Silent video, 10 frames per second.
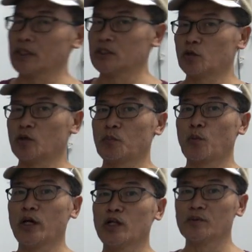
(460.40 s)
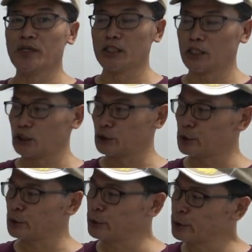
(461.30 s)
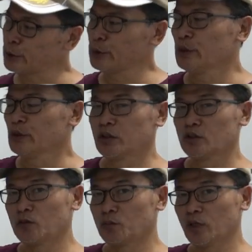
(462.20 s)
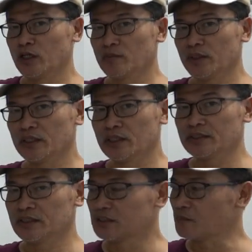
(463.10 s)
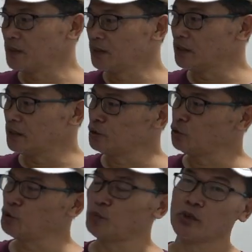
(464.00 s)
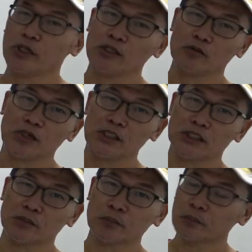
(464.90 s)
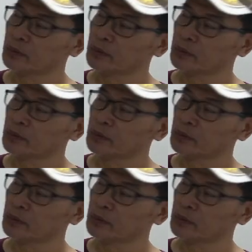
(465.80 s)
is called point of interest. So point of interest is something that is useful in tourism.